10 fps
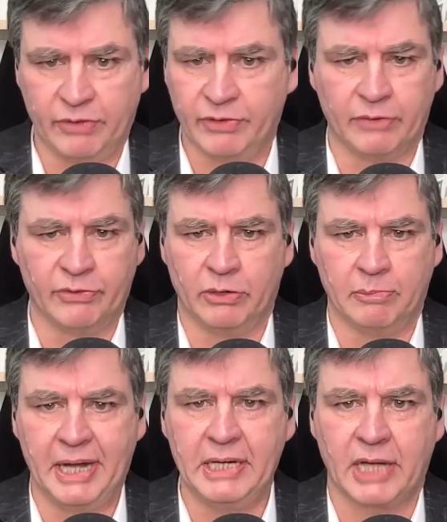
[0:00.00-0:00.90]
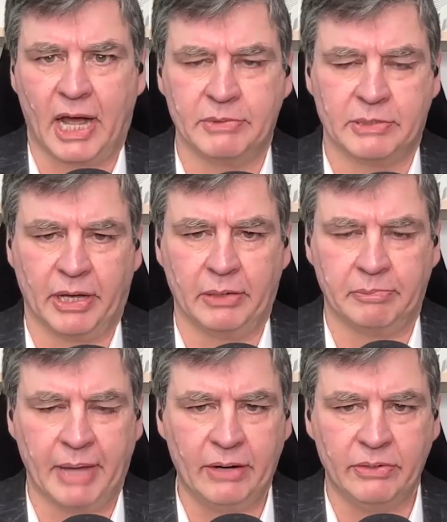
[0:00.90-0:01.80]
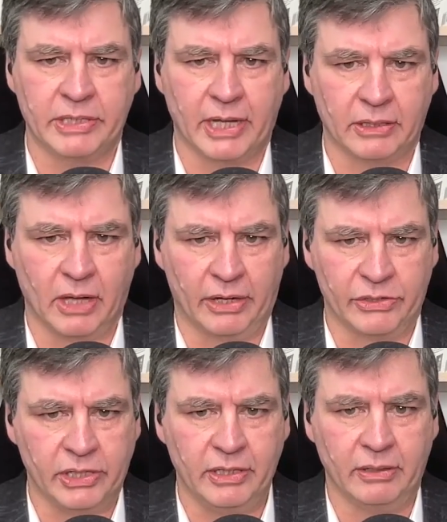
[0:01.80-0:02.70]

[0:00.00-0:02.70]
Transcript: We've interviewed him many times about battery technology.